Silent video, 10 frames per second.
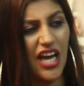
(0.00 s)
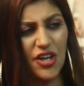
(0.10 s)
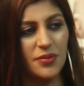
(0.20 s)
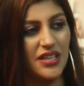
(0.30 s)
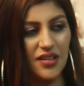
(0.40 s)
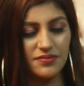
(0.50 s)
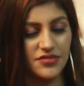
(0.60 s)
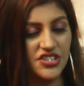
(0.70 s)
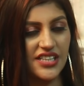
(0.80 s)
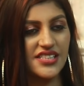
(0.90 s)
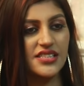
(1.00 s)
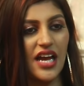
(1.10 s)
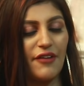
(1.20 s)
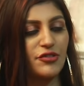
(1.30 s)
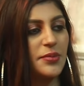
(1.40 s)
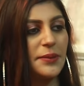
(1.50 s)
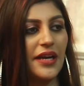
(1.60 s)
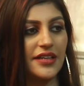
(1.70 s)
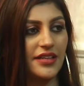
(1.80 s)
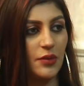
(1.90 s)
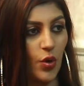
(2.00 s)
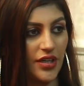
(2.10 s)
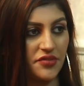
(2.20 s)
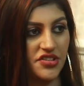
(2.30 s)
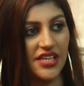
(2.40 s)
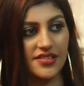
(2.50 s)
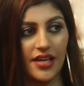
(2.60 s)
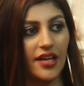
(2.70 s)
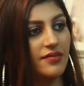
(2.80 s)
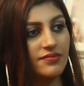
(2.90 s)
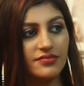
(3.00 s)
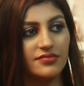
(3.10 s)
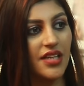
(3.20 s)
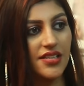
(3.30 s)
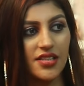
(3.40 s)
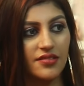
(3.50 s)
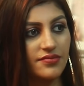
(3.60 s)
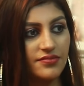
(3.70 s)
Yaarum illa, just have to be better than what I was yesterday, that's it.